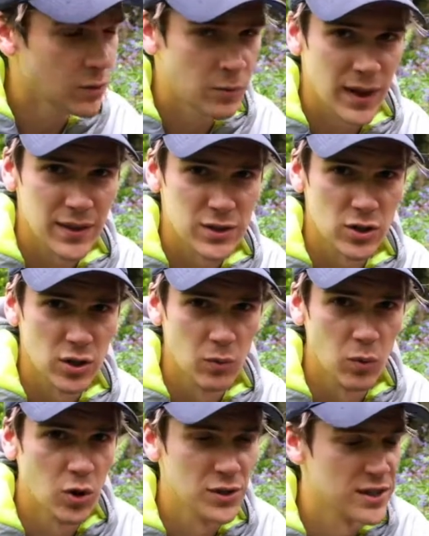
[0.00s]
where the sort of
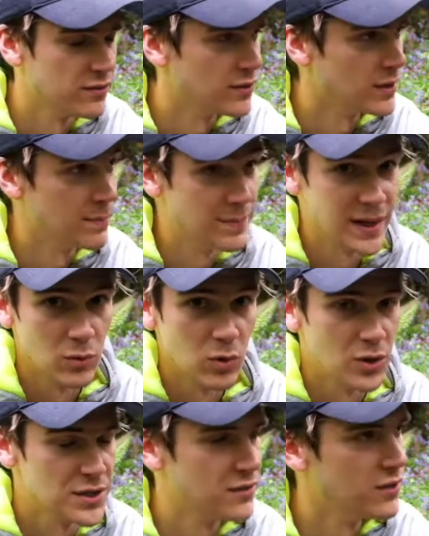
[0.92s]
the big
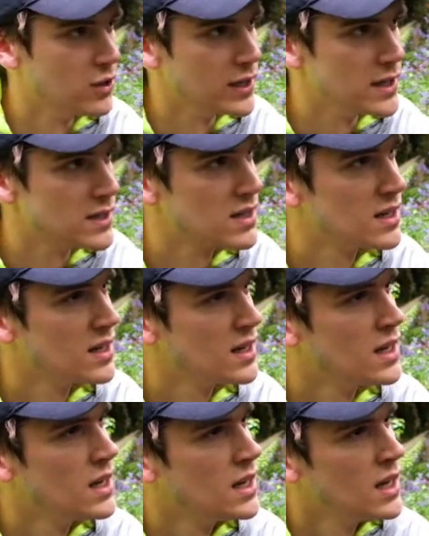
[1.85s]
waterfall is,
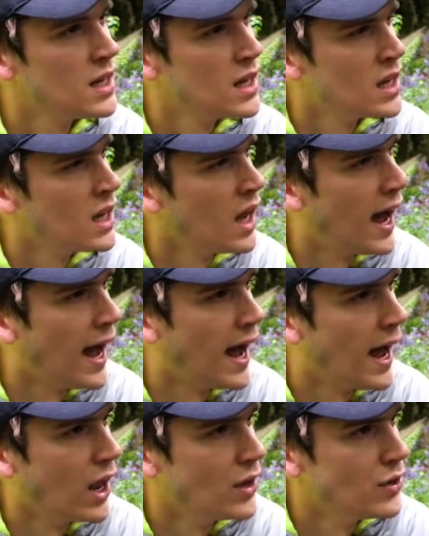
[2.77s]

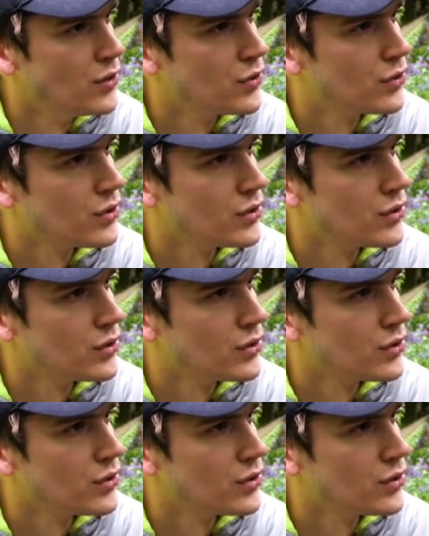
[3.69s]
and